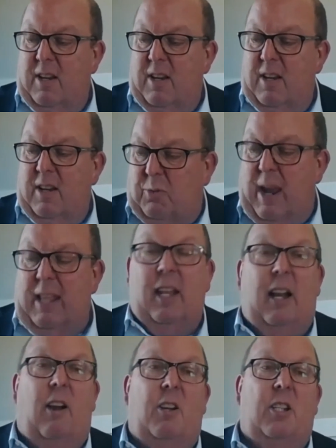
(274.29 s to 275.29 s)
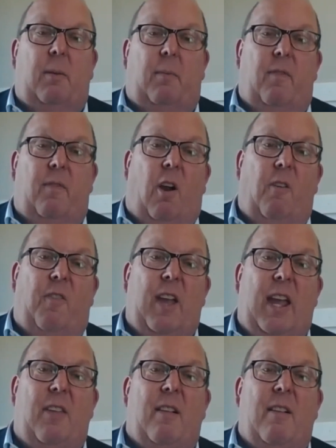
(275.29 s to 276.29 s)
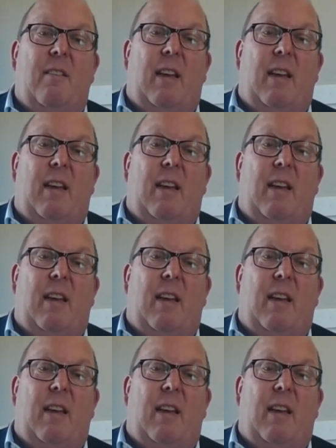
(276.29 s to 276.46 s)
to strengthen our faith